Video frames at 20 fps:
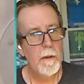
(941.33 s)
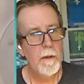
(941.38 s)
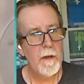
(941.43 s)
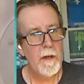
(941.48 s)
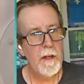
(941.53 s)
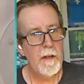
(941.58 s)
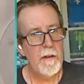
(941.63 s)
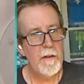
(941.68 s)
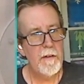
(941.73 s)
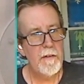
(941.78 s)

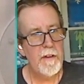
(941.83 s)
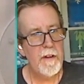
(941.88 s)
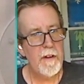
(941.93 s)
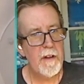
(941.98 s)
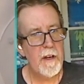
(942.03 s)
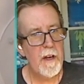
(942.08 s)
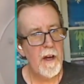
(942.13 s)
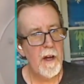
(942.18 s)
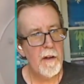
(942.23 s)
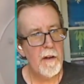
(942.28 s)
Can you see the
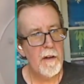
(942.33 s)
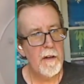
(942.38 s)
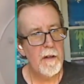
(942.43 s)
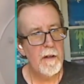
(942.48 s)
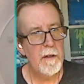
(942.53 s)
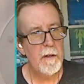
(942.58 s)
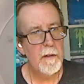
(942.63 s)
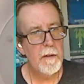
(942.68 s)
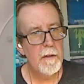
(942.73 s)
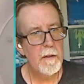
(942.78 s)
color
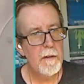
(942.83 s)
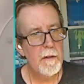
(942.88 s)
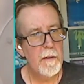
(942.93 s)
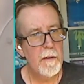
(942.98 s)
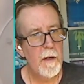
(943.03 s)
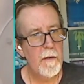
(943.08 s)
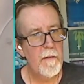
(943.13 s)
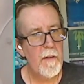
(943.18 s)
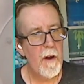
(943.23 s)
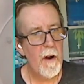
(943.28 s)

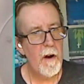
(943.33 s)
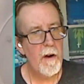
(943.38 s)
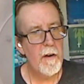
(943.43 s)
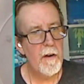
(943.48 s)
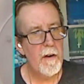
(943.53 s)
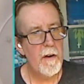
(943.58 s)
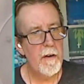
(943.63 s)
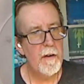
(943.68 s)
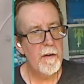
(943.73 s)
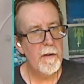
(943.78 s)
of the
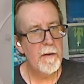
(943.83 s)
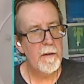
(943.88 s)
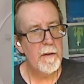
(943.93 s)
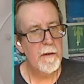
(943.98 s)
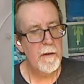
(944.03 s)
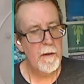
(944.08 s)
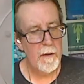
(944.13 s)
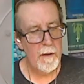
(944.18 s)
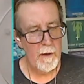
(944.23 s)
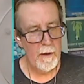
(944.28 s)
hardener?
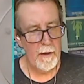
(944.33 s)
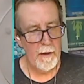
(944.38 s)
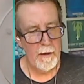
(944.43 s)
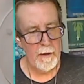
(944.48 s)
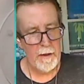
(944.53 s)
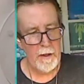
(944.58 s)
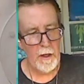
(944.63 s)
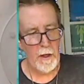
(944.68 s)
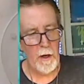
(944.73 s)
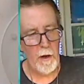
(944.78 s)

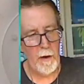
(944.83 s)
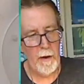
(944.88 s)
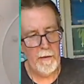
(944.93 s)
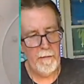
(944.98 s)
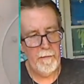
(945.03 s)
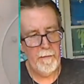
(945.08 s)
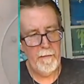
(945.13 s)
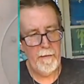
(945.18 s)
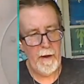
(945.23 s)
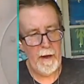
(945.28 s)
You know,
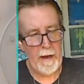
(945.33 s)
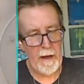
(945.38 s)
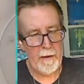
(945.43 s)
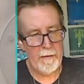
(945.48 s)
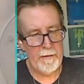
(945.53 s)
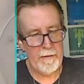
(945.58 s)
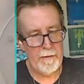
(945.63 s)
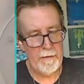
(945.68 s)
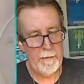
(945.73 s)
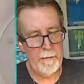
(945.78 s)
I
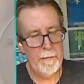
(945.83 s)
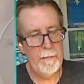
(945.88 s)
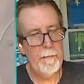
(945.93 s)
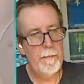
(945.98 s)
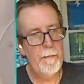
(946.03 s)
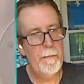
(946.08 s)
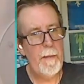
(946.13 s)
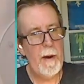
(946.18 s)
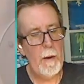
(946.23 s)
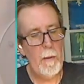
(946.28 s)
guess
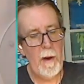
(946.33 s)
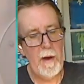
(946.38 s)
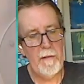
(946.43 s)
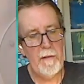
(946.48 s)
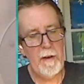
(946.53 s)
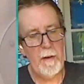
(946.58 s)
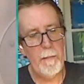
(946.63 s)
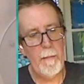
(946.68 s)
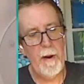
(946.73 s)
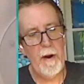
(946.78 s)
by way of
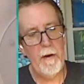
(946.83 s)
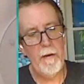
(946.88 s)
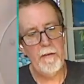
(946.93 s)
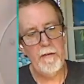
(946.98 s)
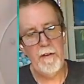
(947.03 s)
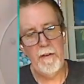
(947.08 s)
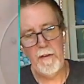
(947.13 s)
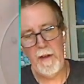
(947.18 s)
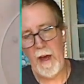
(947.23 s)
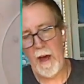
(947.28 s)

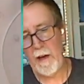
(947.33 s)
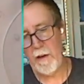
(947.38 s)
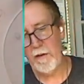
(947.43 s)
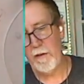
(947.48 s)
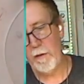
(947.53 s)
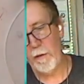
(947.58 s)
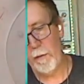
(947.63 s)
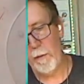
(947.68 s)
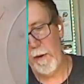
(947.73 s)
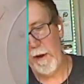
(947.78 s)
comparison, the
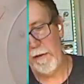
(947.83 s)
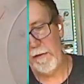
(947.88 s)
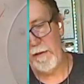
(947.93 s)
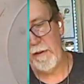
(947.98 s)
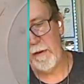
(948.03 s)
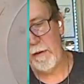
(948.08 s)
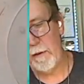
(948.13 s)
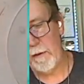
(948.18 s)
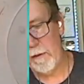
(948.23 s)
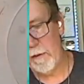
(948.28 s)
actual
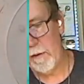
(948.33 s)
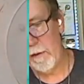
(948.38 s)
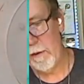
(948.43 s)
resin,